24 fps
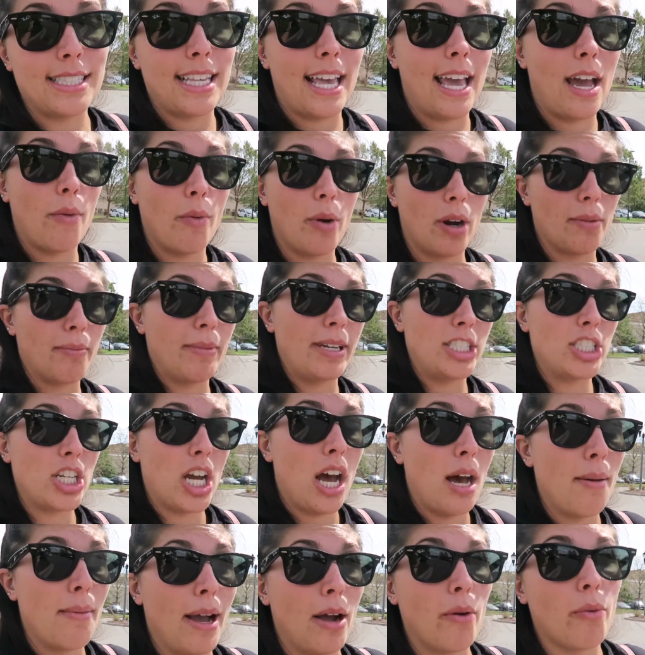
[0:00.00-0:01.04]
say, I work my
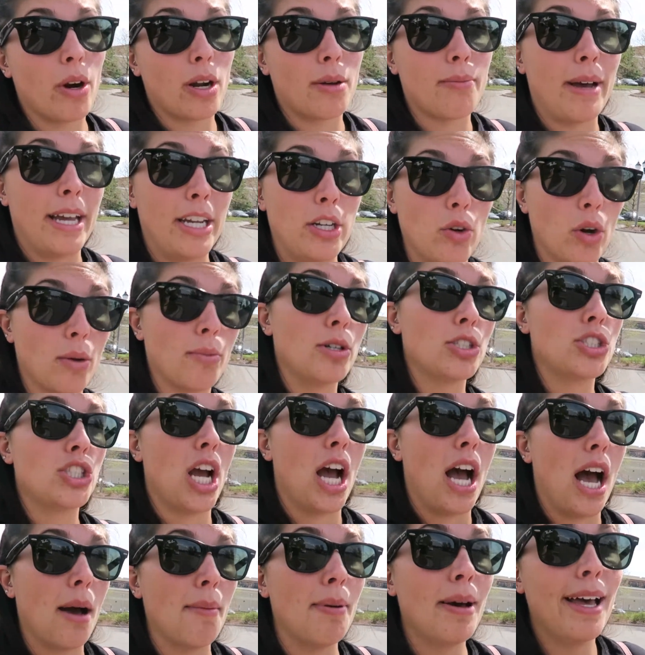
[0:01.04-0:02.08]
job. I work my normal
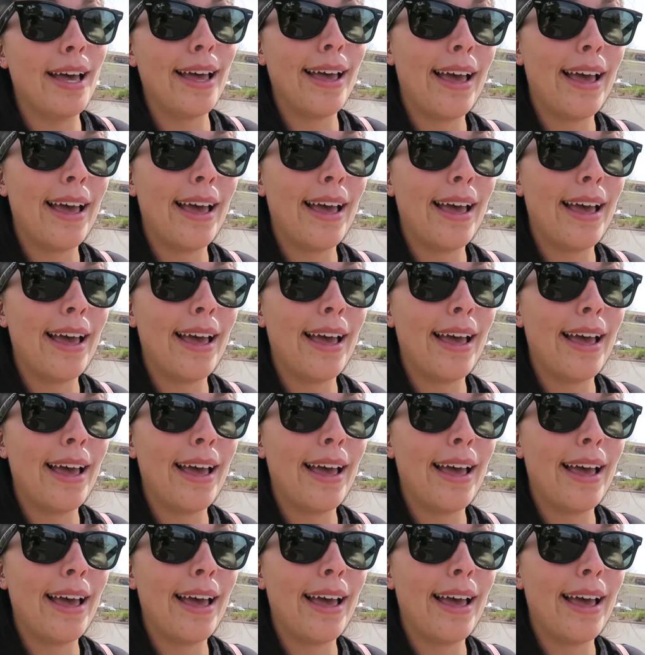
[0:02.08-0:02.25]
job